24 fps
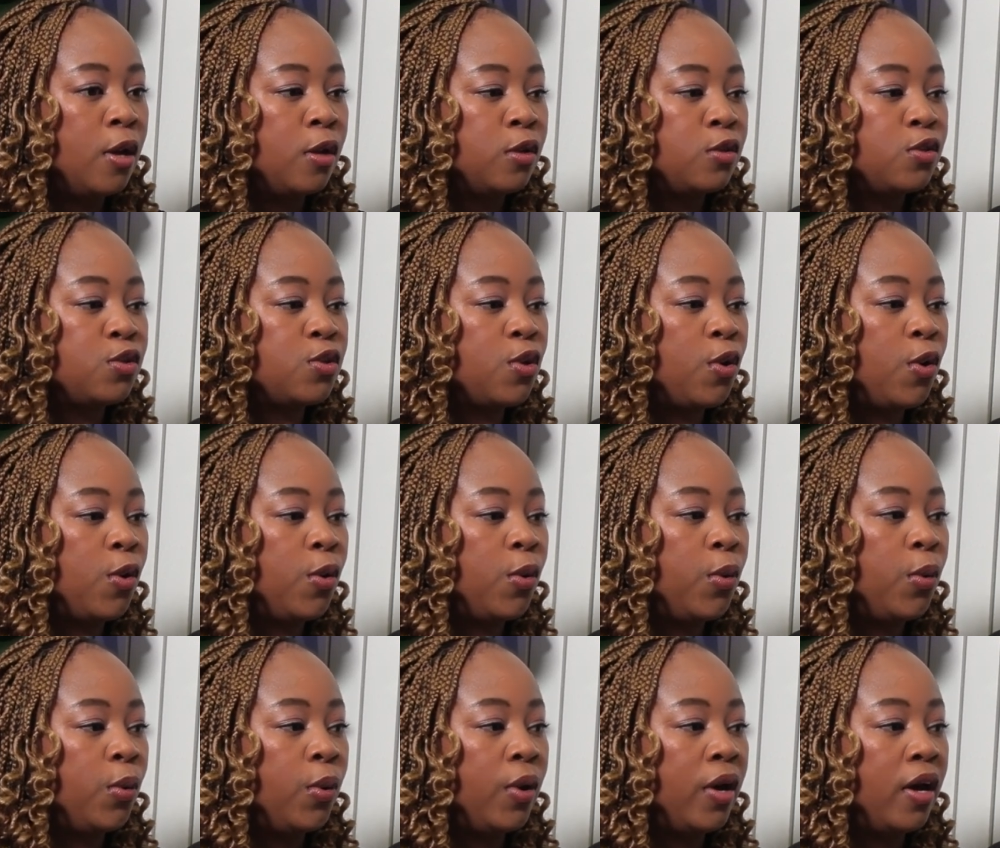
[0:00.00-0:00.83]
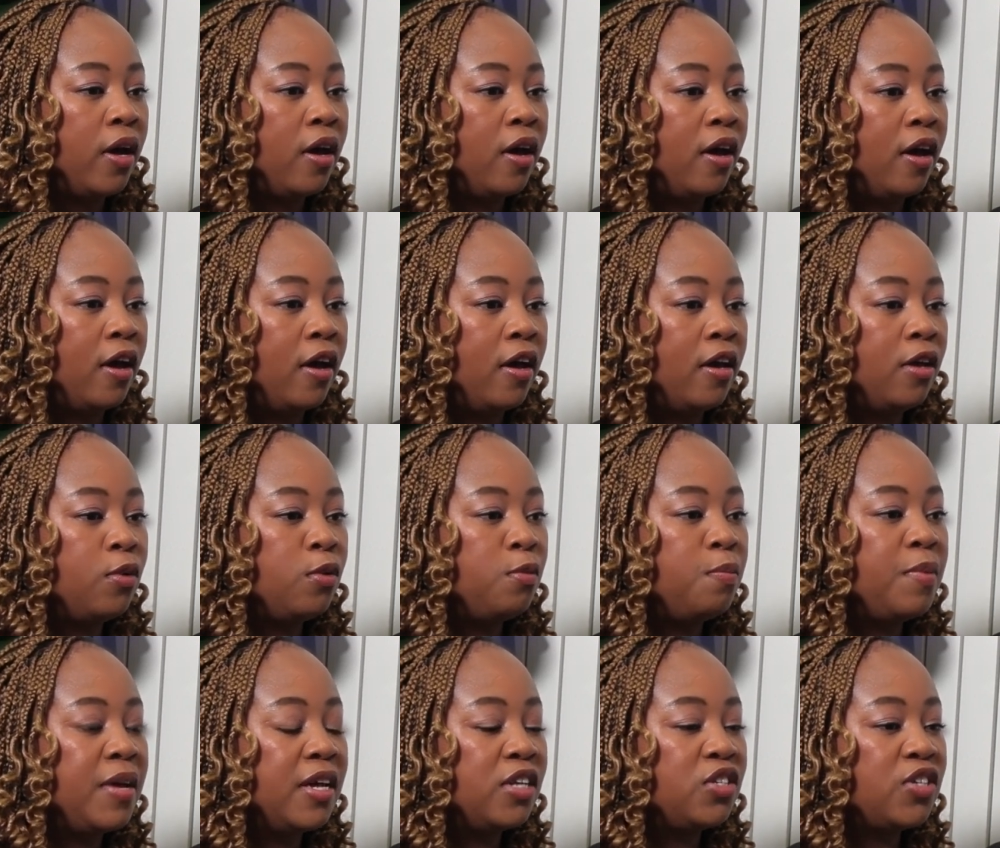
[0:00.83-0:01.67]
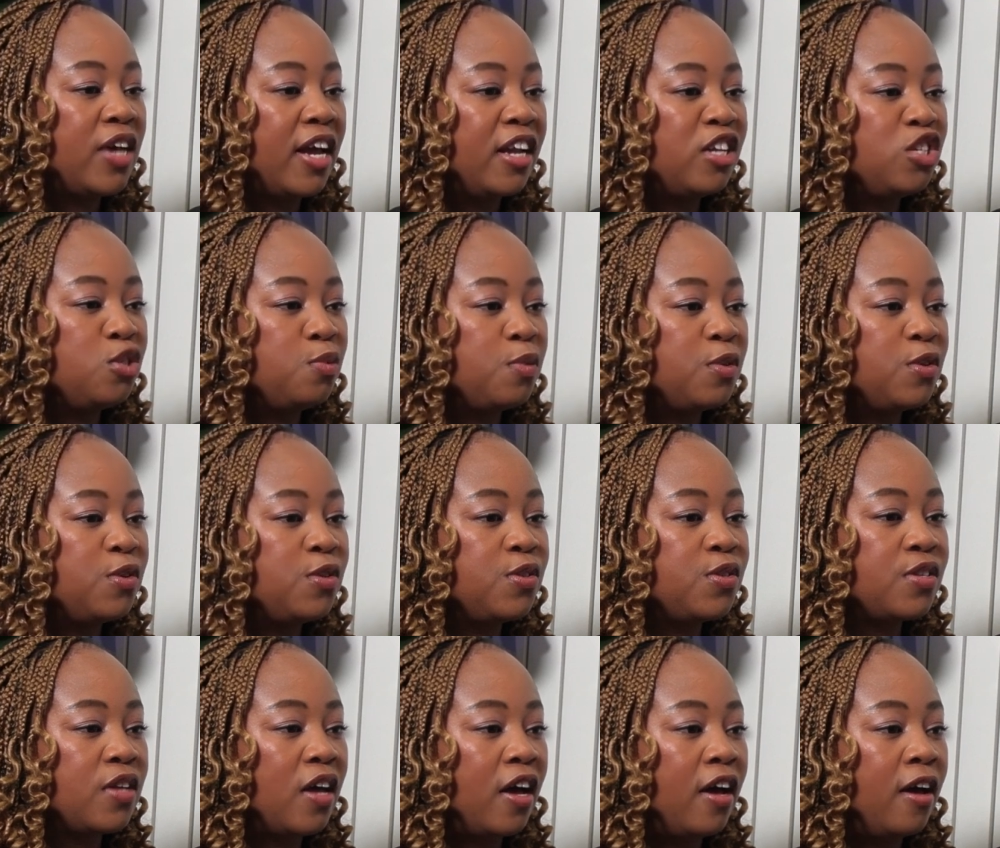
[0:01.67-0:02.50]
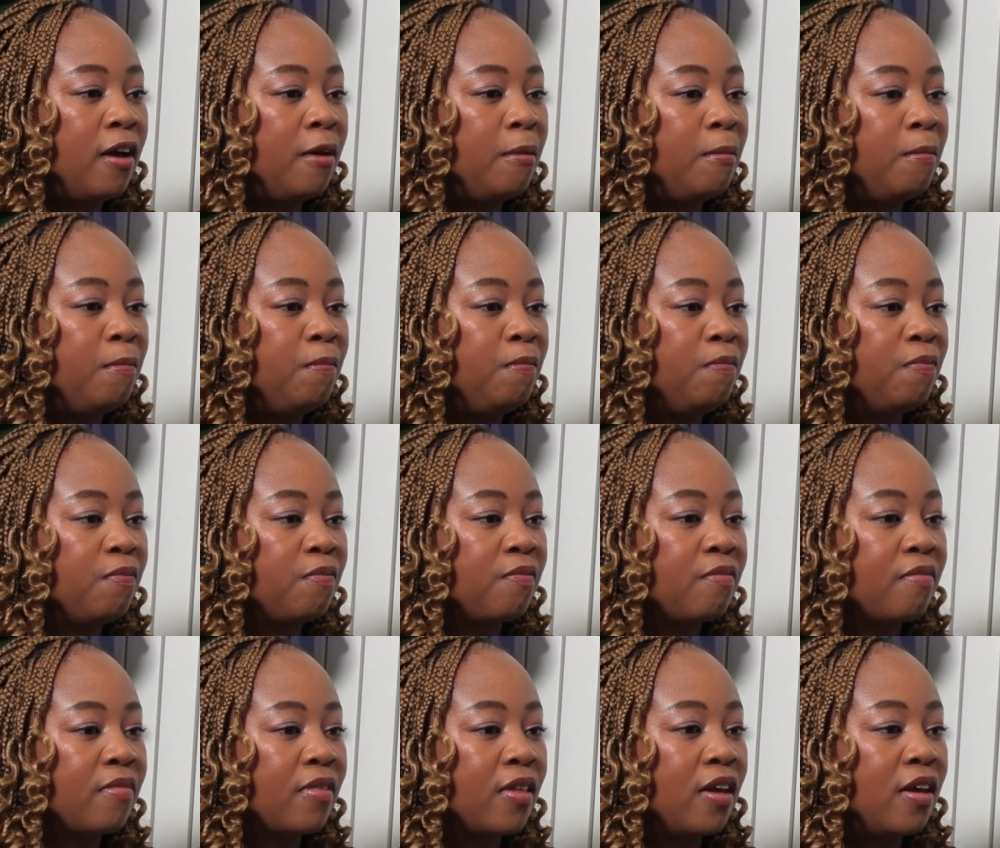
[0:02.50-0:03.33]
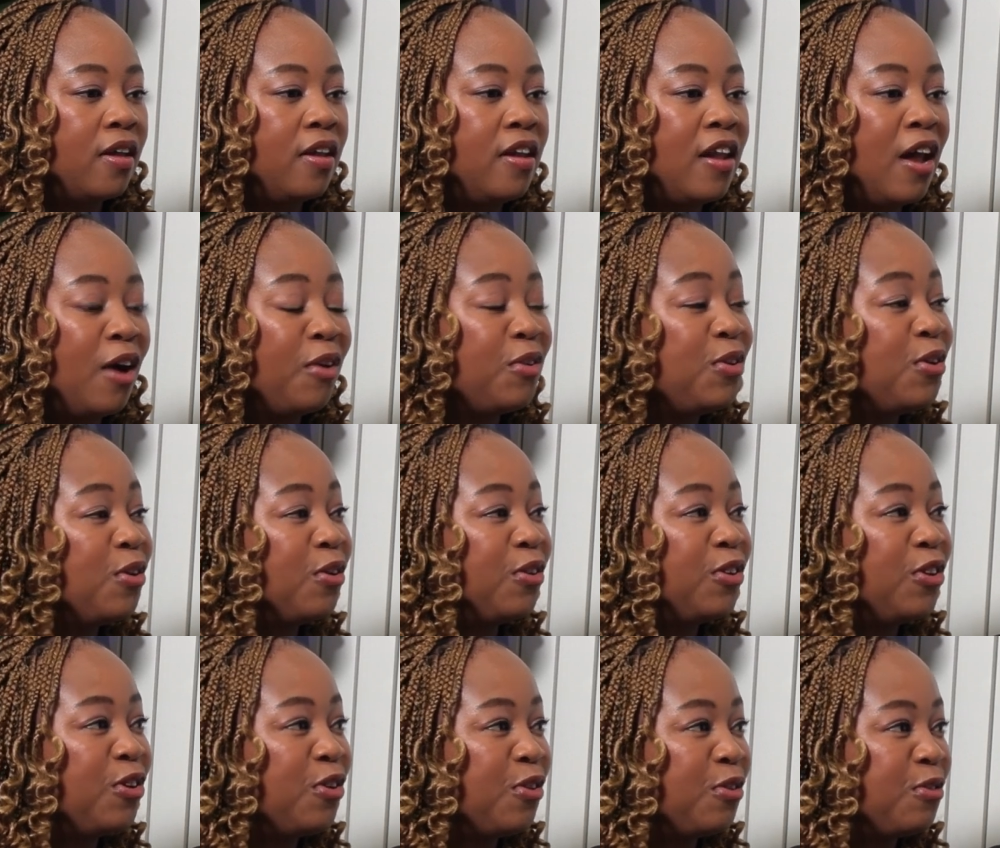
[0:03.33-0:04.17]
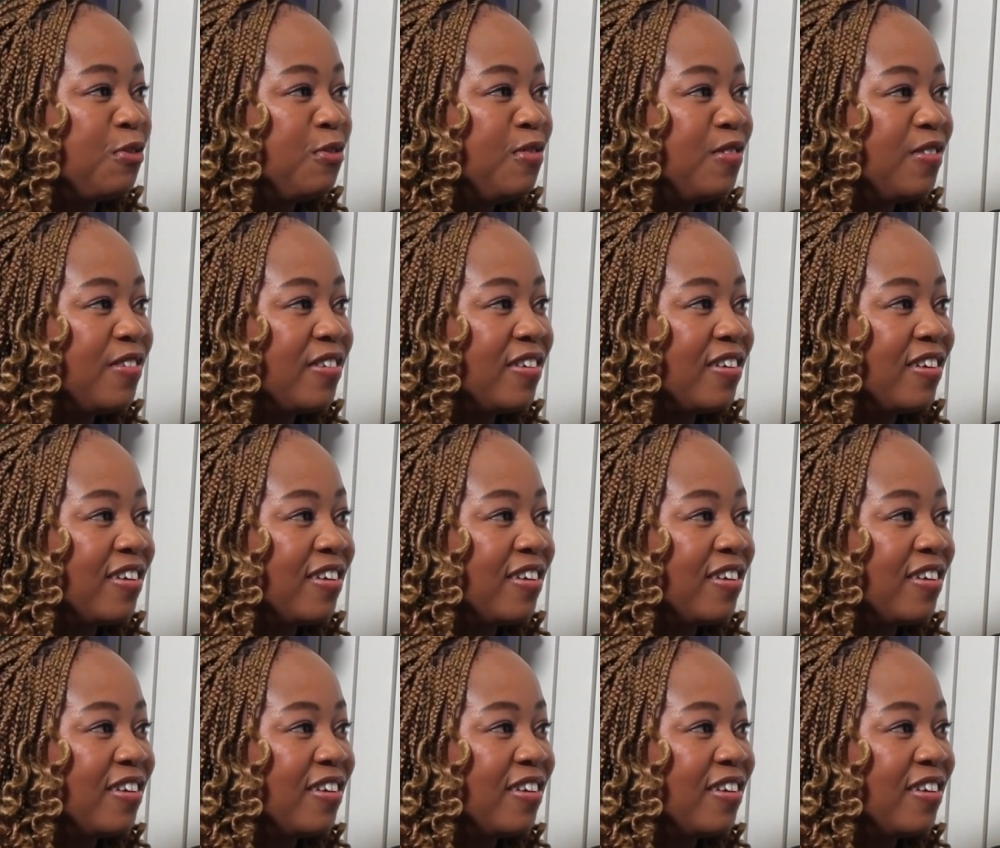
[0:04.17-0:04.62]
So it would be a challenge because now you're on your own.